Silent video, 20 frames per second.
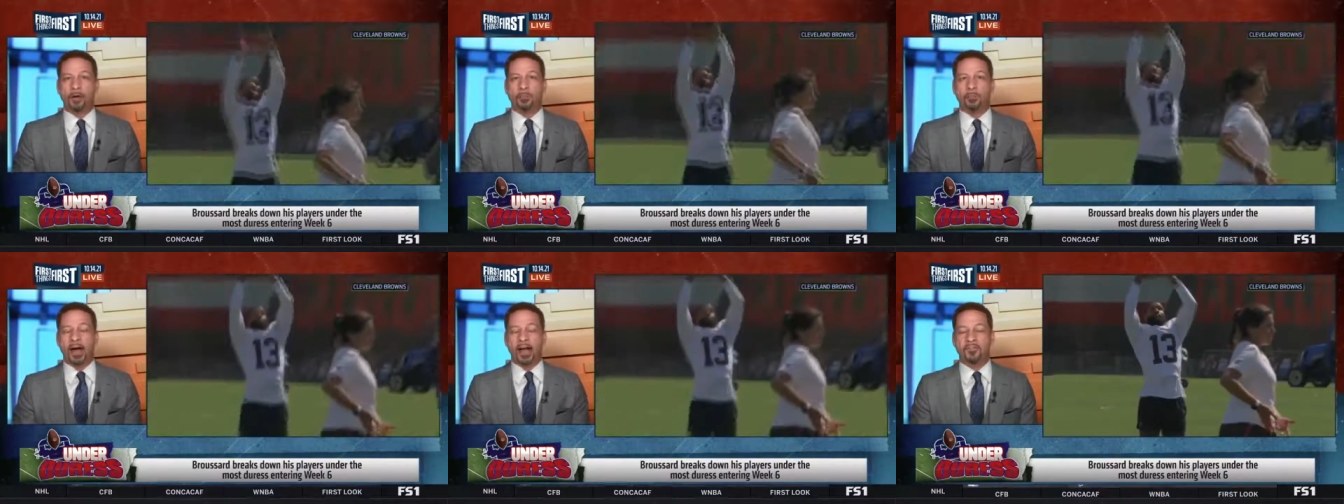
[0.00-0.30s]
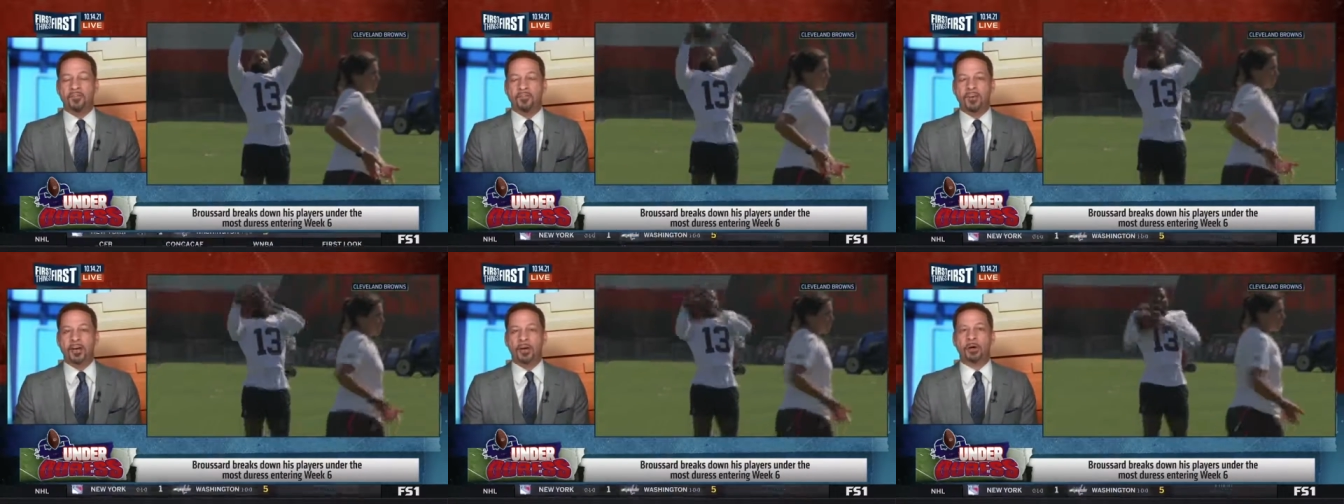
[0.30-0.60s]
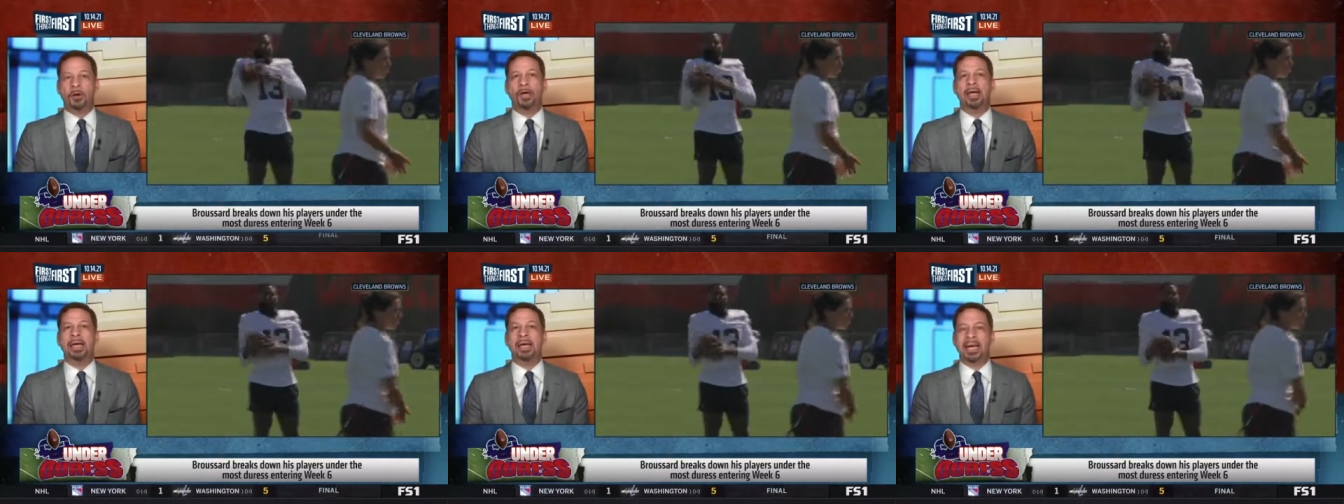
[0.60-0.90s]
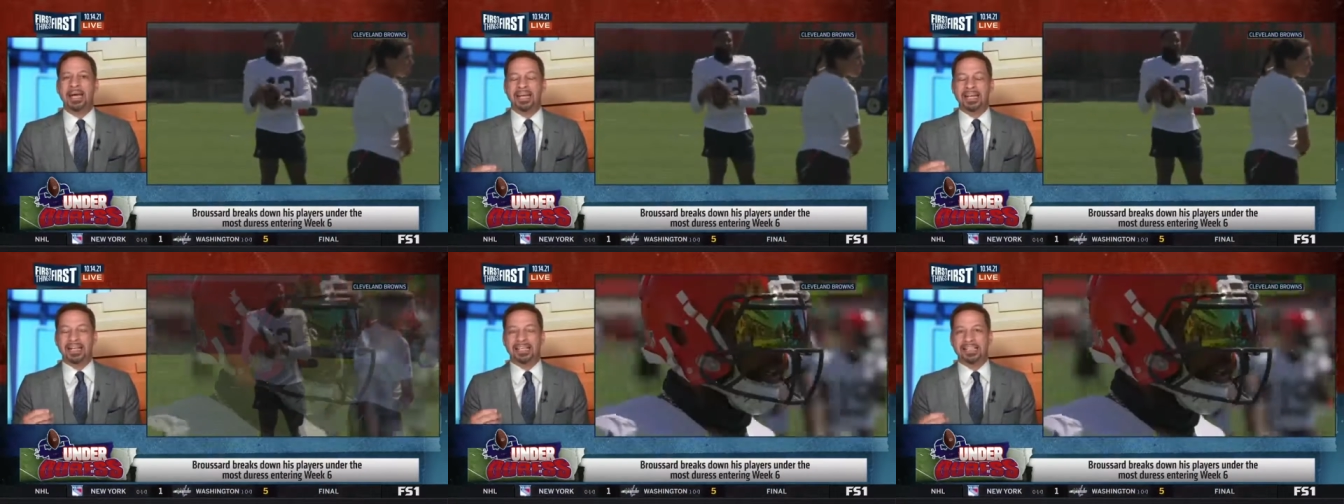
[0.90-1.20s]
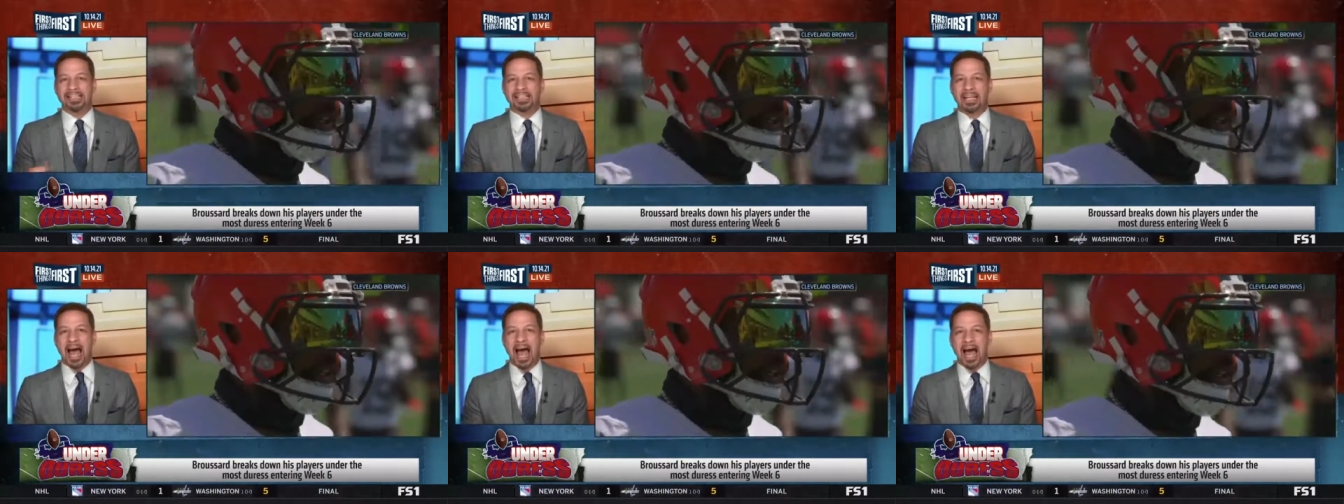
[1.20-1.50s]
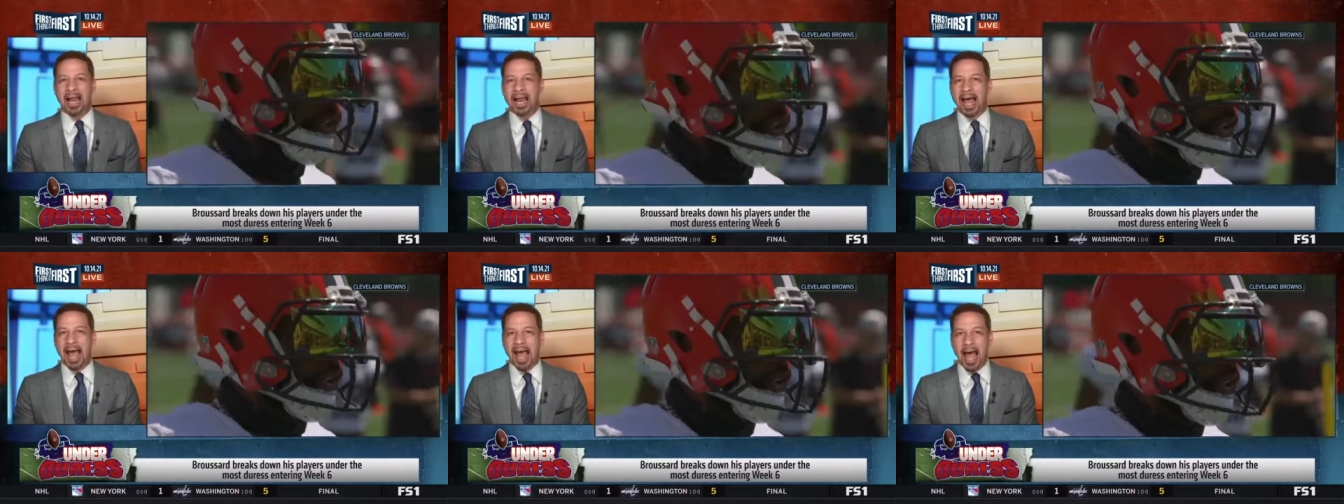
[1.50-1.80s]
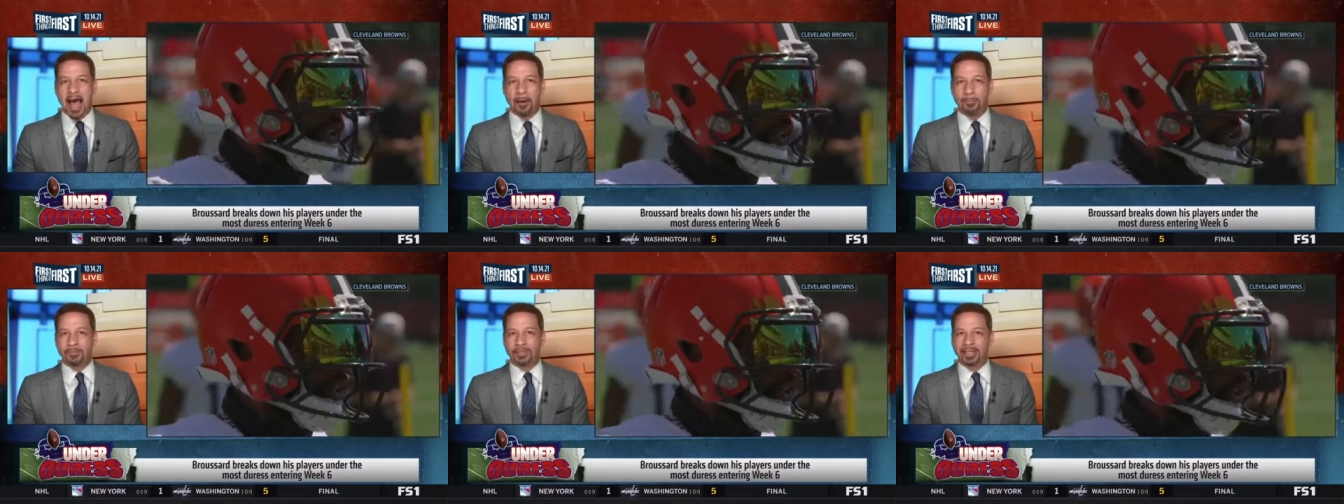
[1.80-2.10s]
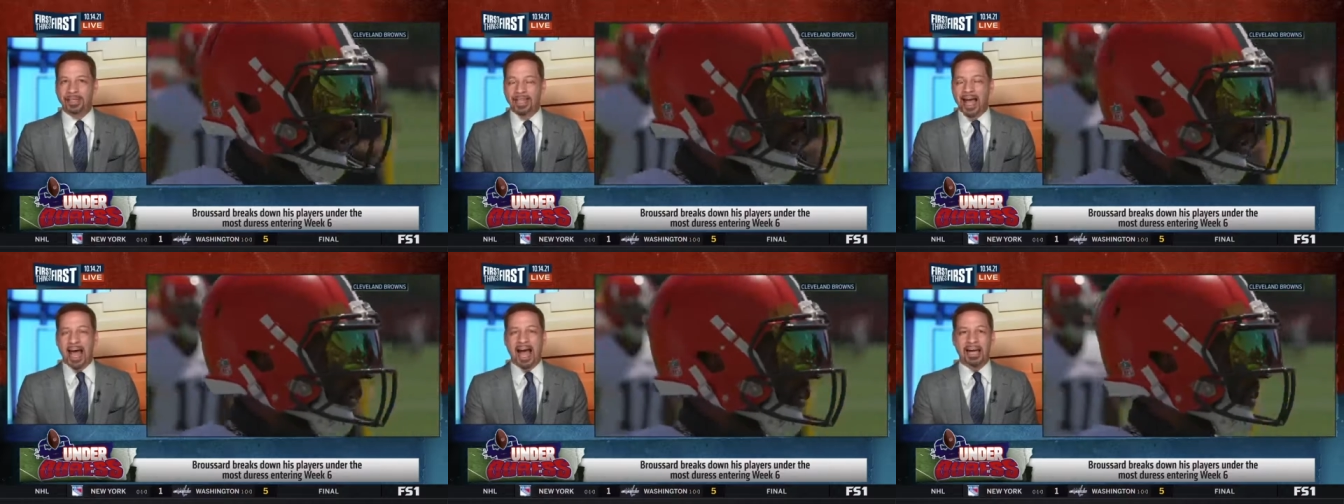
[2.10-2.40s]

Baker Mayfield, it is not happening.